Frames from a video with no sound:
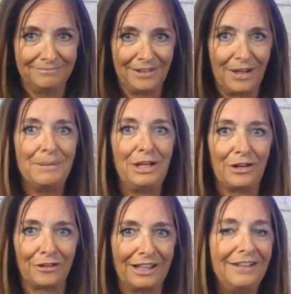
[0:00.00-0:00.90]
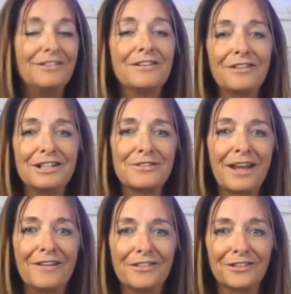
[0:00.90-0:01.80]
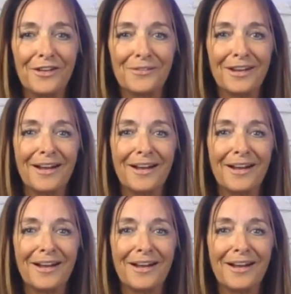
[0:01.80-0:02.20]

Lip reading: I'm here. Even if I don't have your loan,